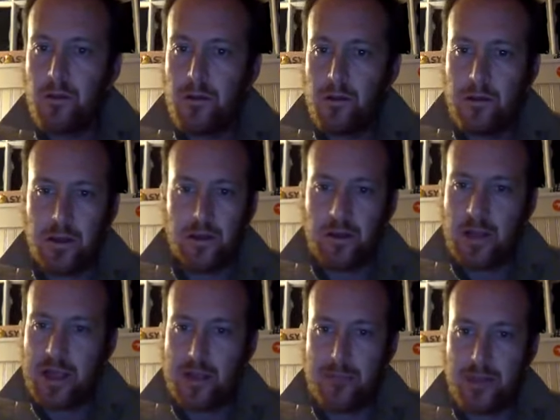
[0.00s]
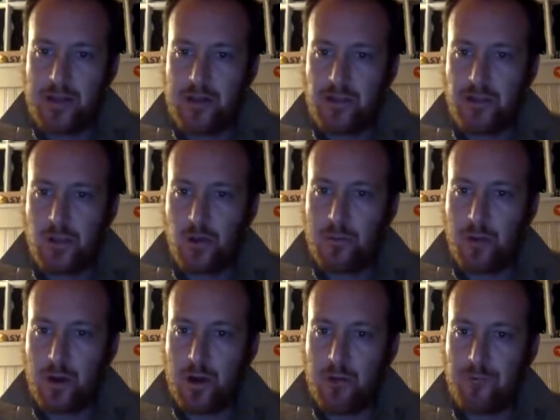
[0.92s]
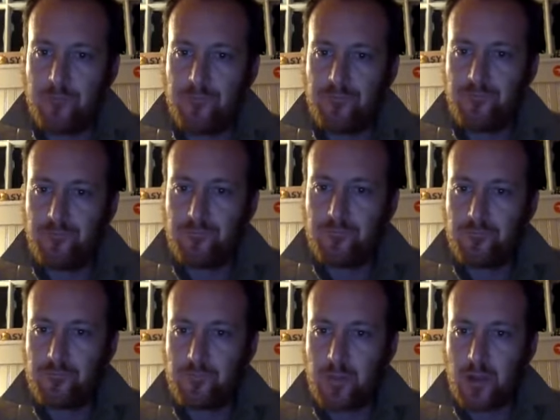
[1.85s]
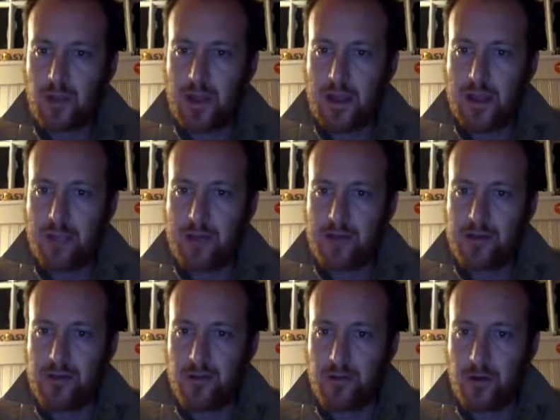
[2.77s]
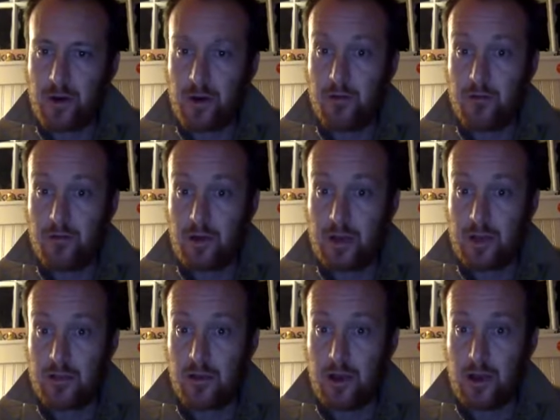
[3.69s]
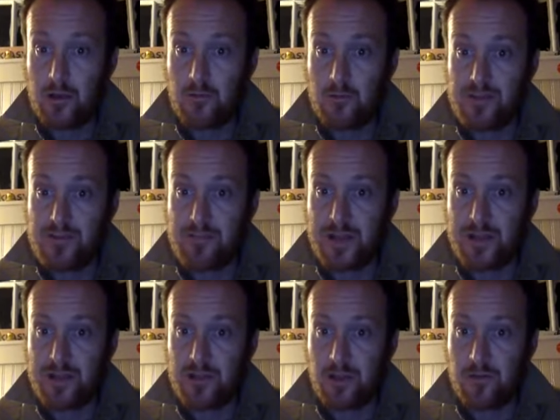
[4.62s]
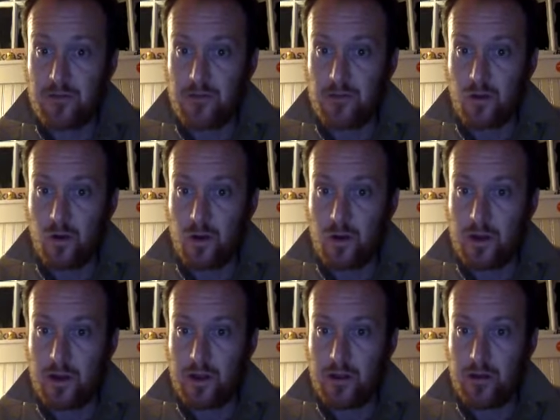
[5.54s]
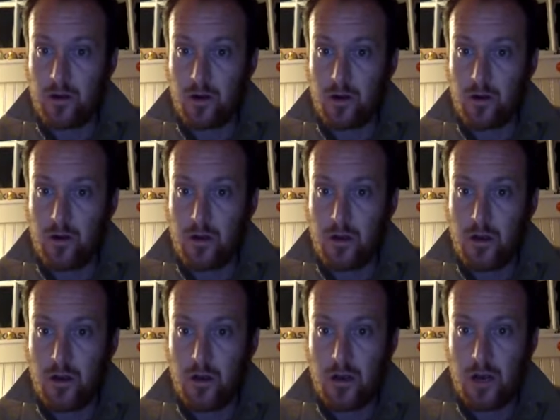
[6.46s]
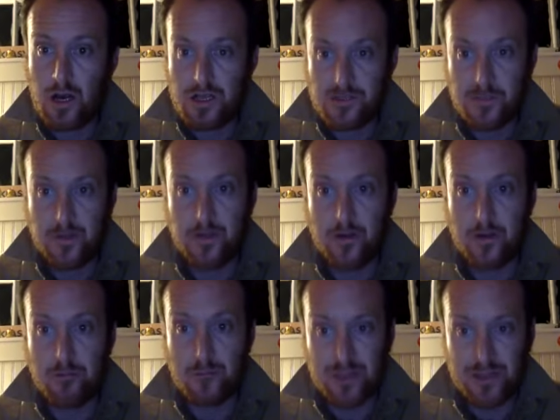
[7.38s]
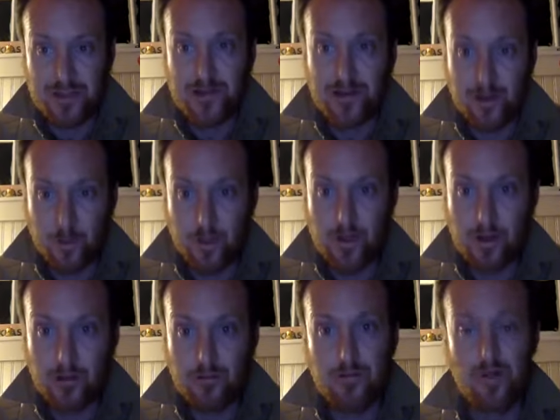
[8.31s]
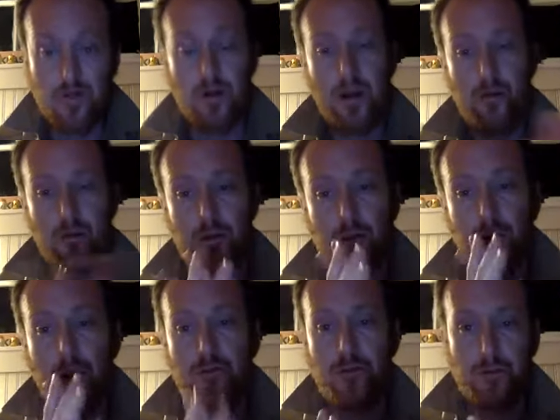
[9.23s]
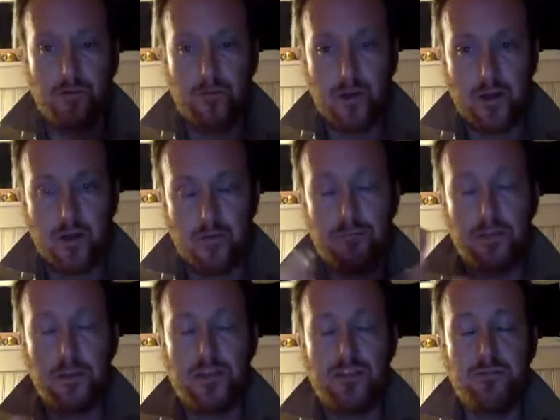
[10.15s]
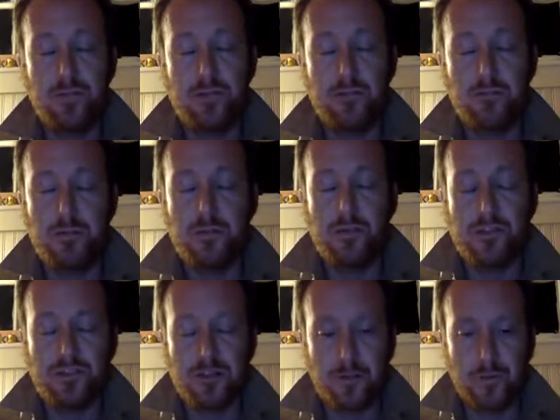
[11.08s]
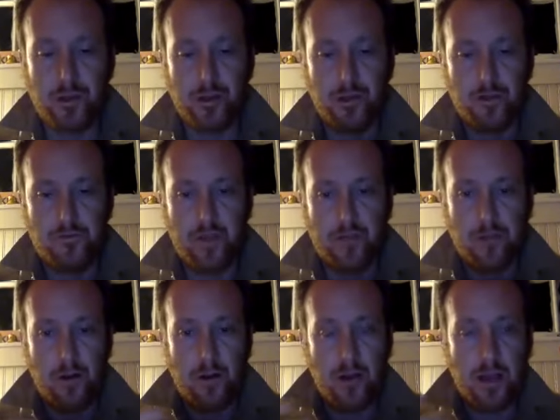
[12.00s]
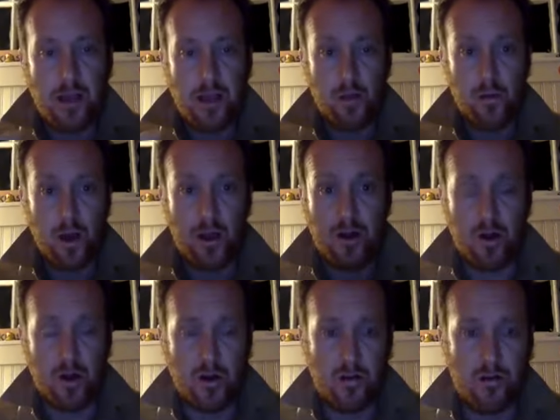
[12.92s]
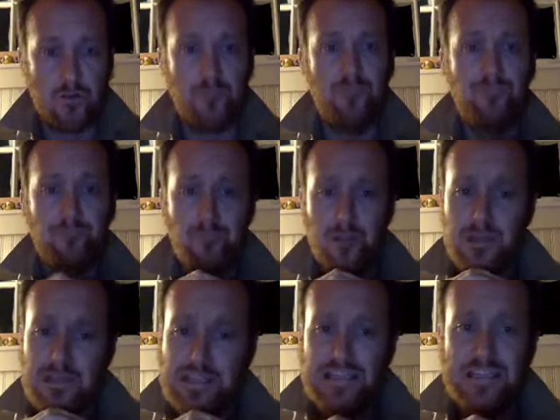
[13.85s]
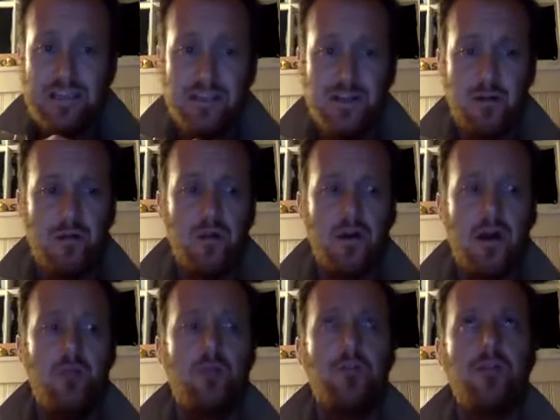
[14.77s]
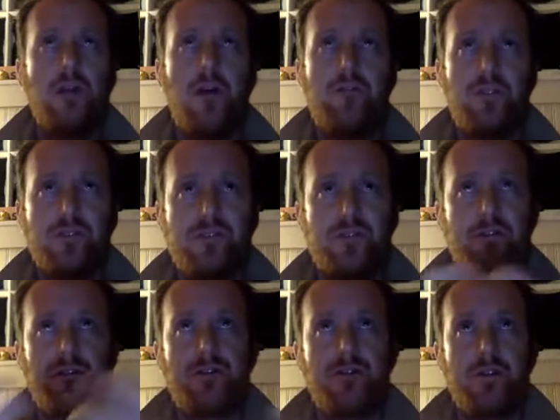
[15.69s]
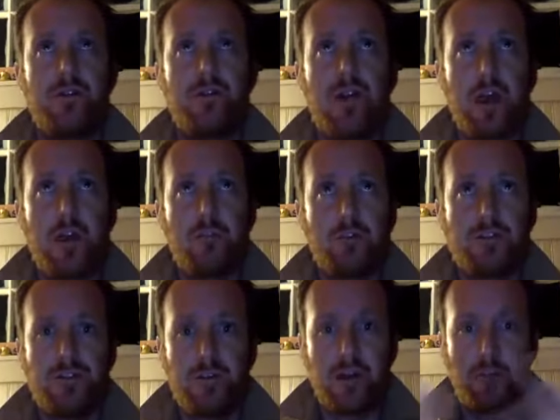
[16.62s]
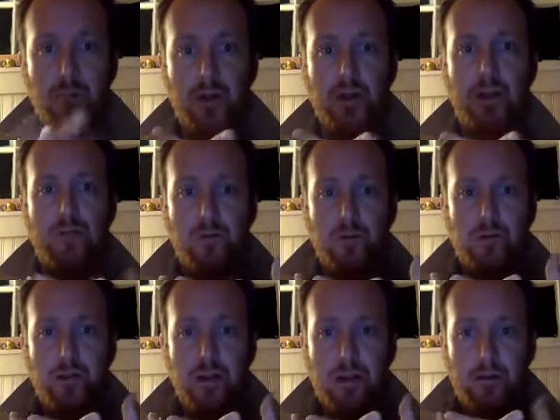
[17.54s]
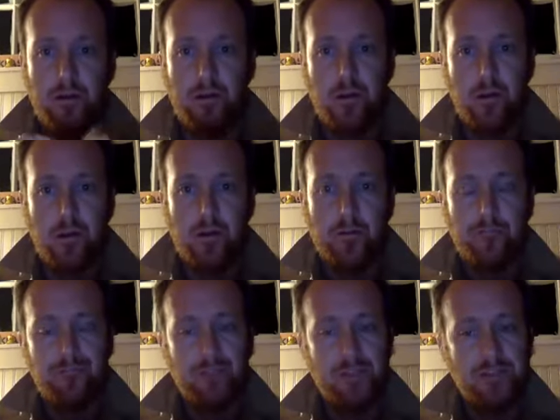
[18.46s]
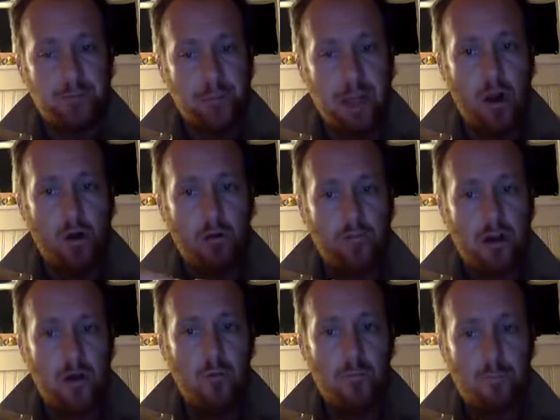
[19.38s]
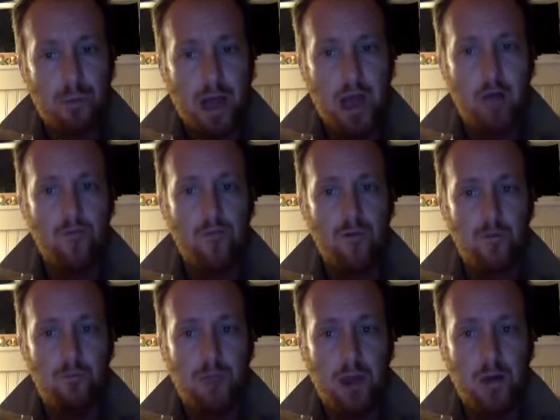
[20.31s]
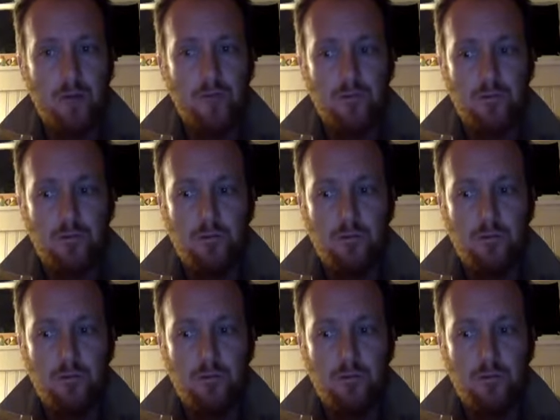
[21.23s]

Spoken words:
Yeah, amen to Joey Brown. And amen to, and respect and love to Lauren and your husband. You're a military widow. Lauren, I would love to invite you. Please, please, please do me a huge favor and write an article. Please, I would love this because you're the kind of person who can bring everyone together. It's a powerful, powerful, powerful